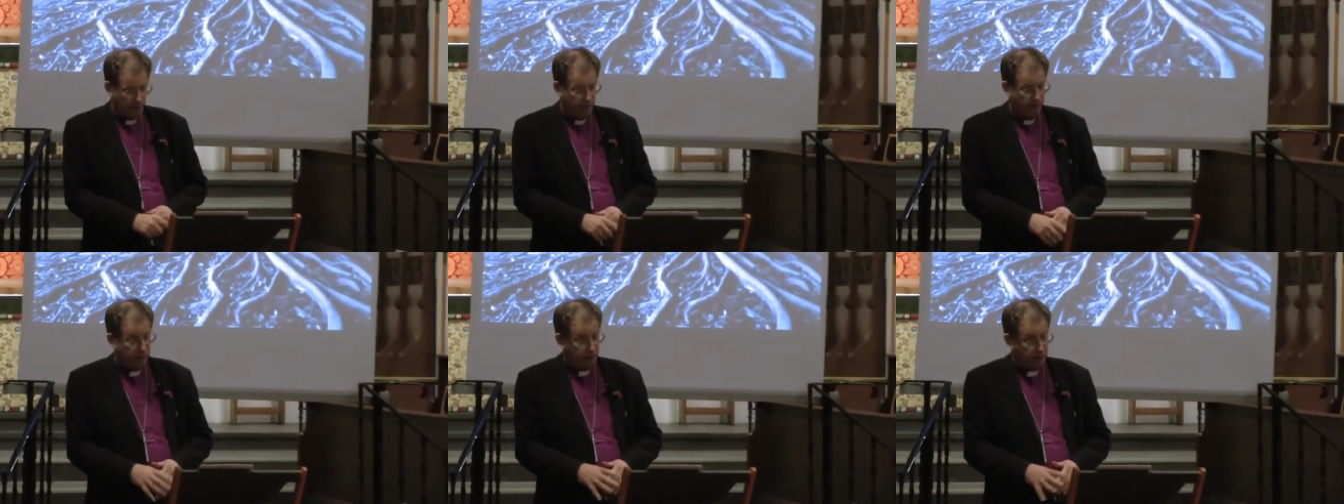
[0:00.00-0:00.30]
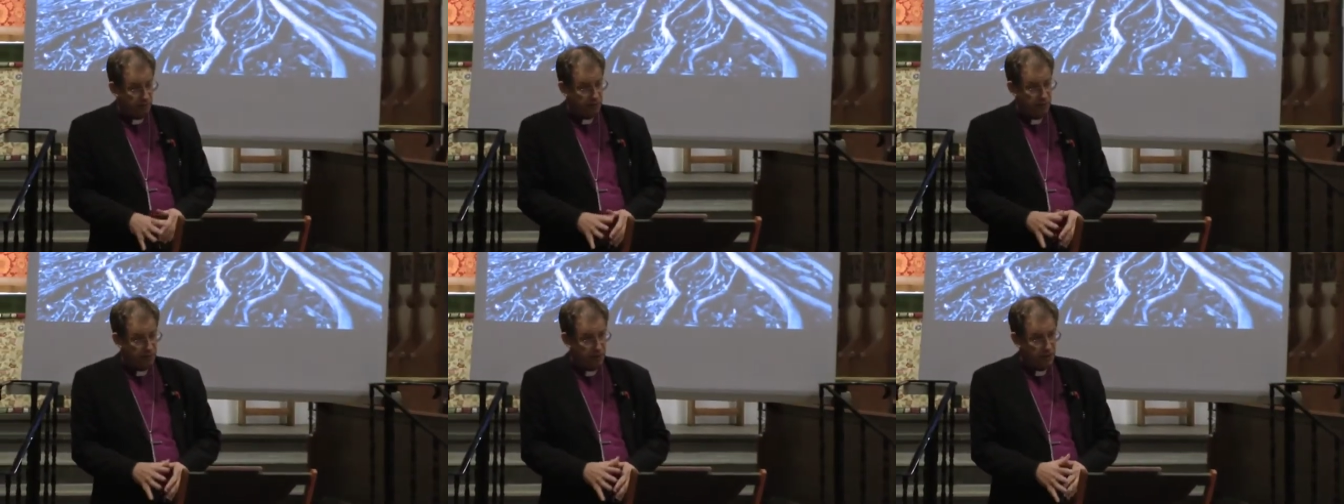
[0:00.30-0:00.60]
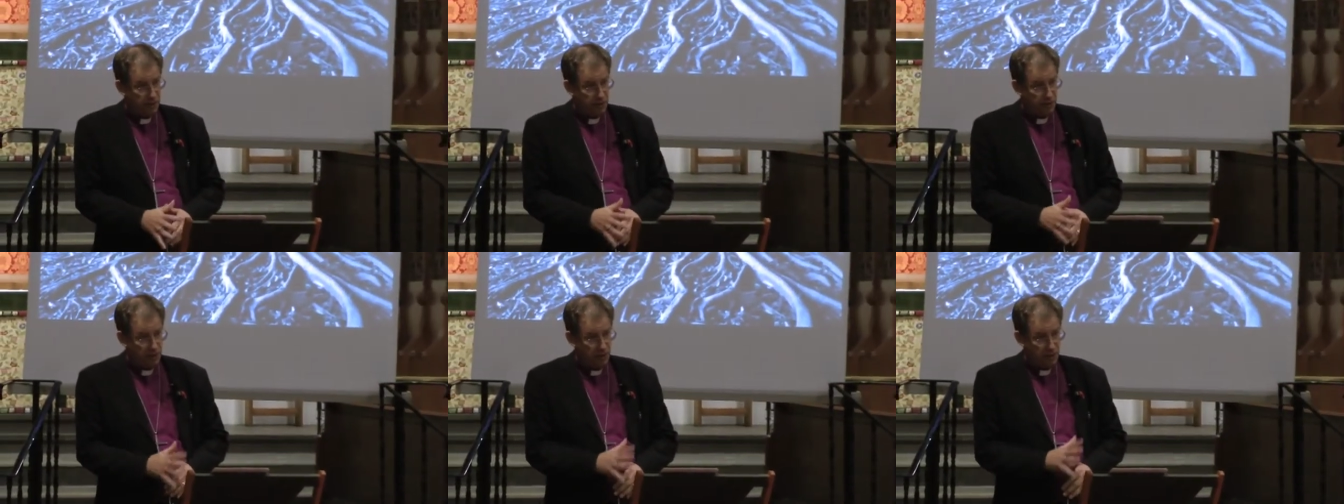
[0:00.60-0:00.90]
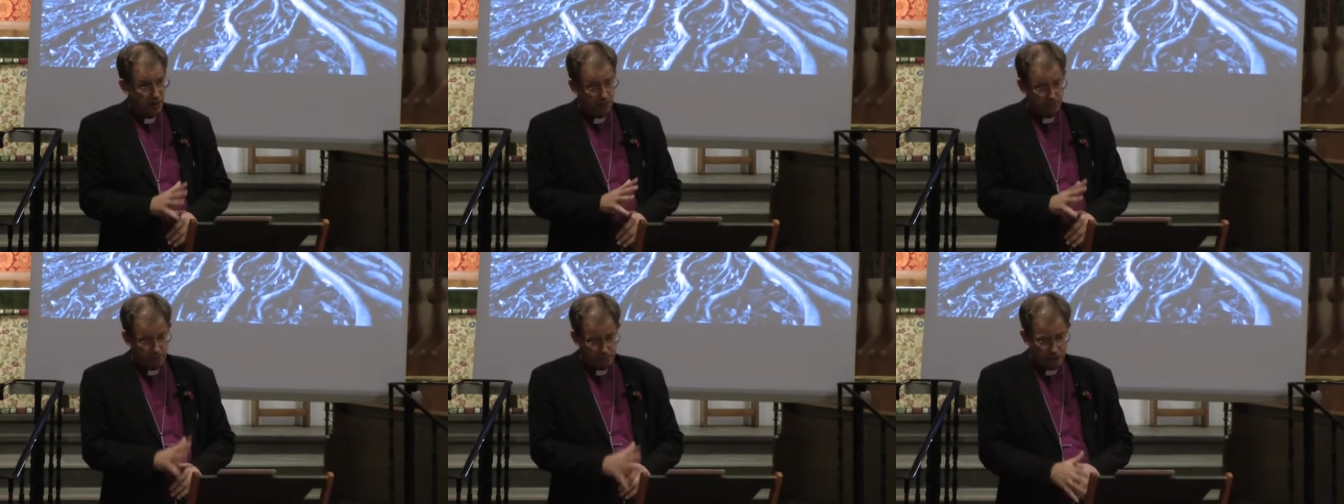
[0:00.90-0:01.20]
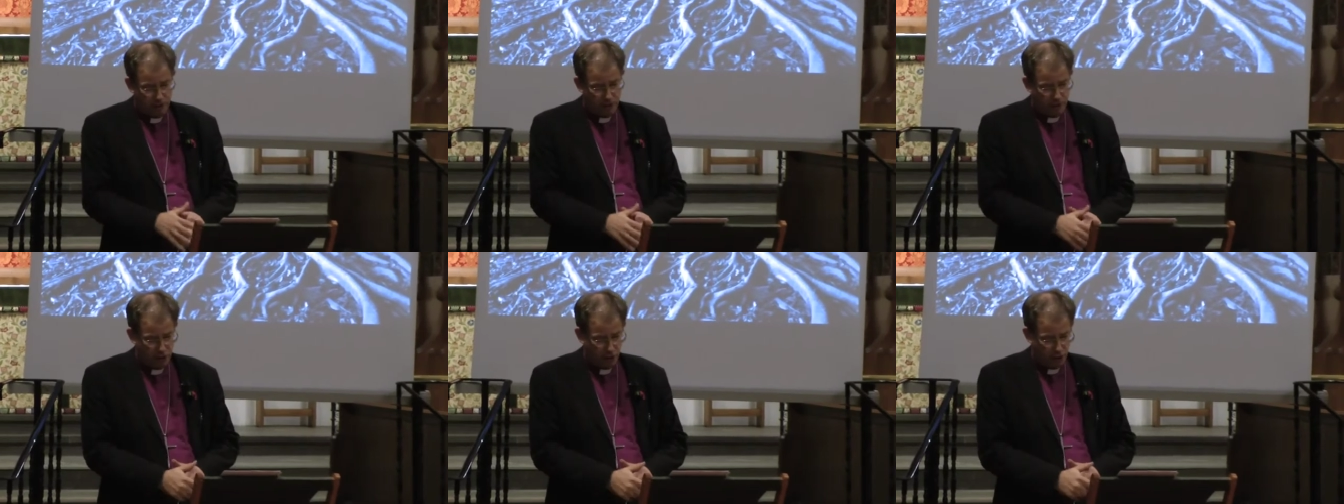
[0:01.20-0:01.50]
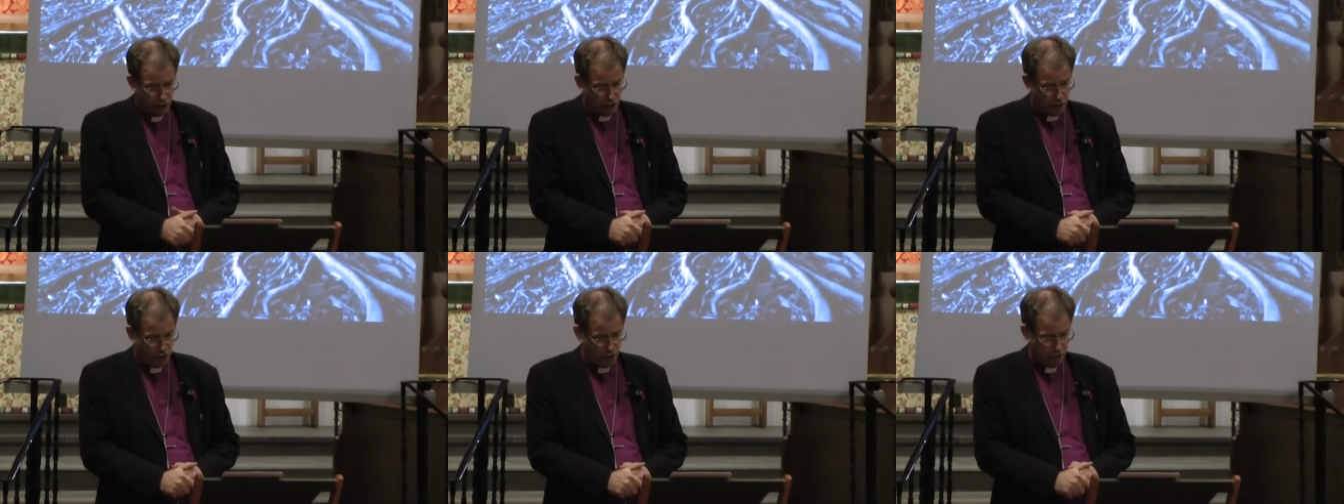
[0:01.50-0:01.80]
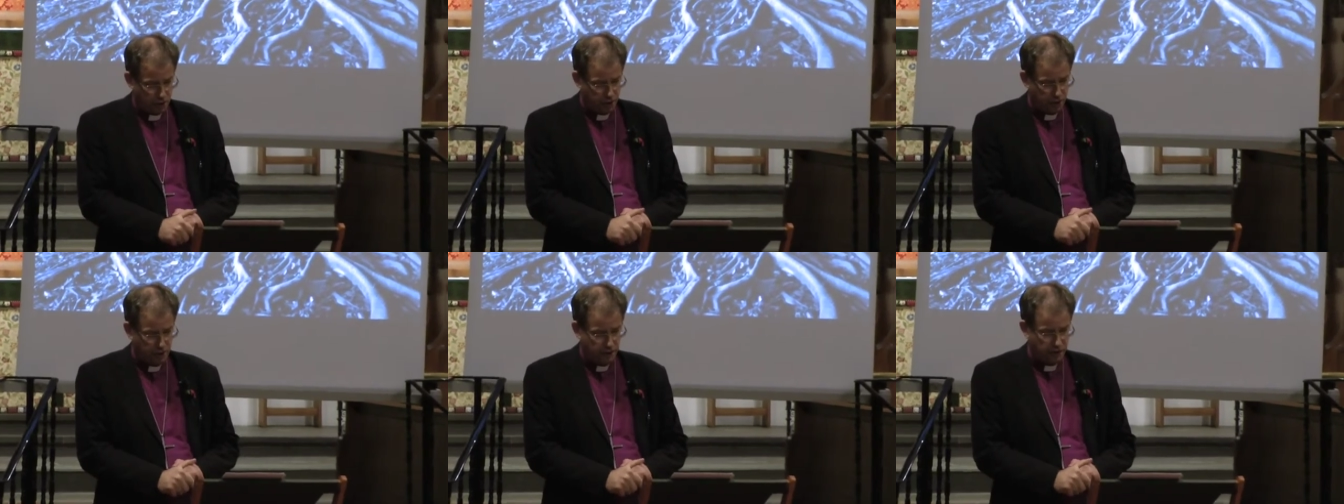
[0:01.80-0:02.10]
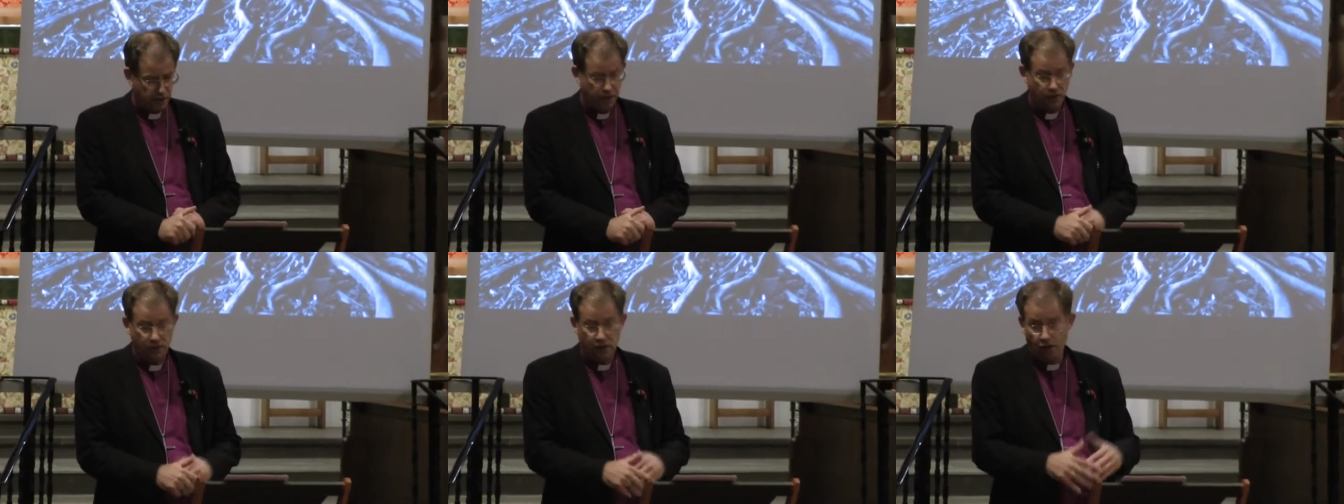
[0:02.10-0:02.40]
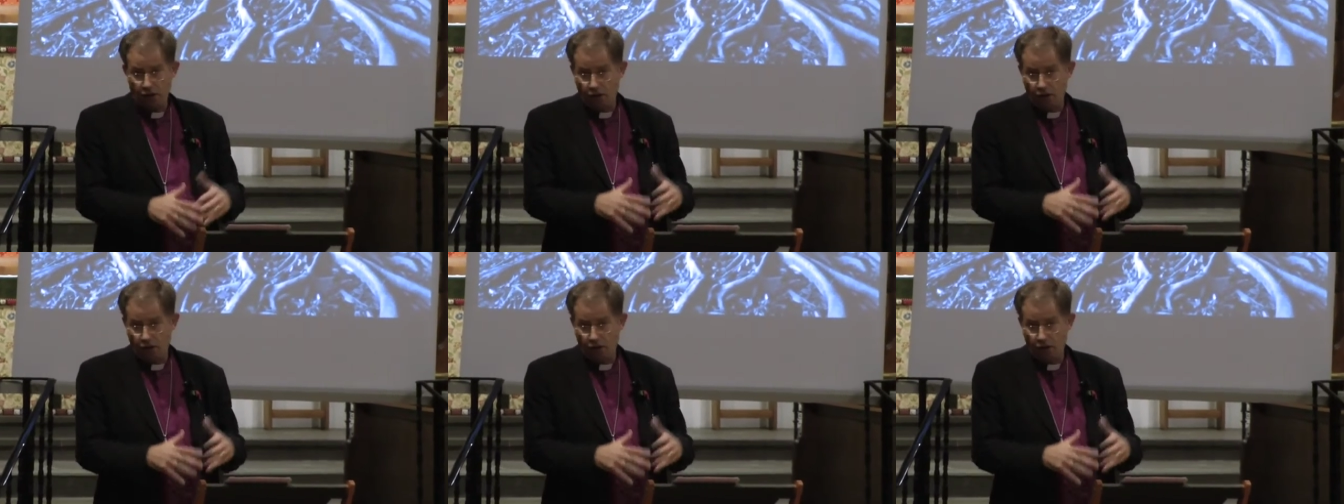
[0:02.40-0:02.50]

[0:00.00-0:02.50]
of Christians in parish churches